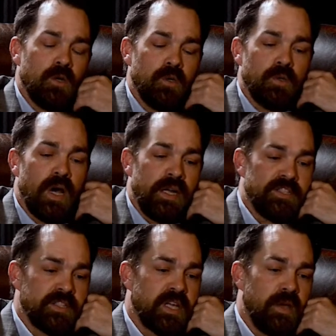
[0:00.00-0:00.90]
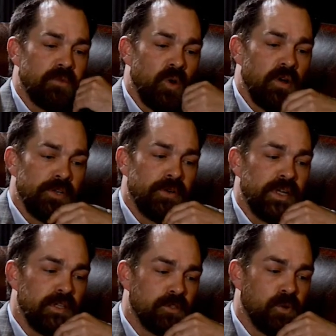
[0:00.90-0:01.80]
who just came to our
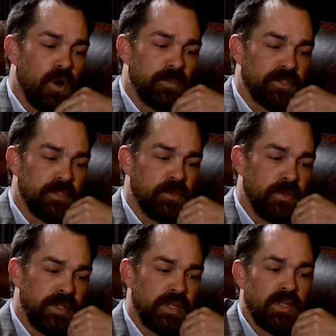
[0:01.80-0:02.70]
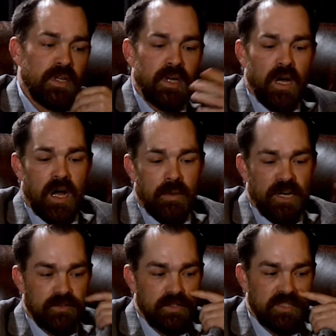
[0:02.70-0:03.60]
unit, to our platoon,
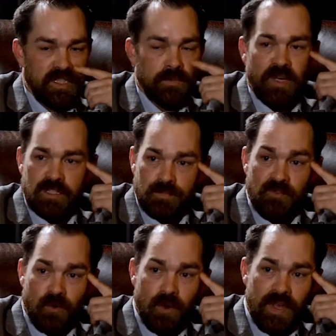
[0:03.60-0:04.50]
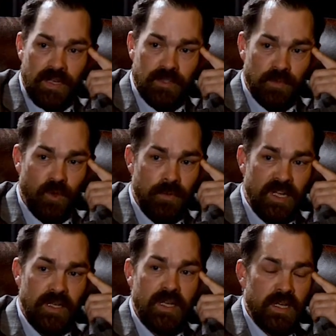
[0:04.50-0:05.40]
About 6 months before that
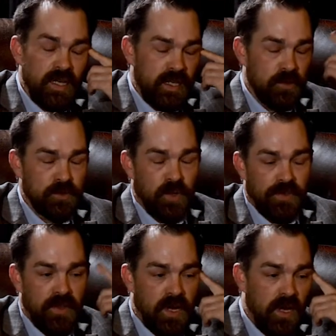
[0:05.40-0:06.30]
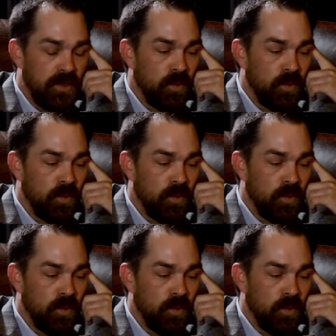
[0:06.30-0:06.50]
deployment, he was with the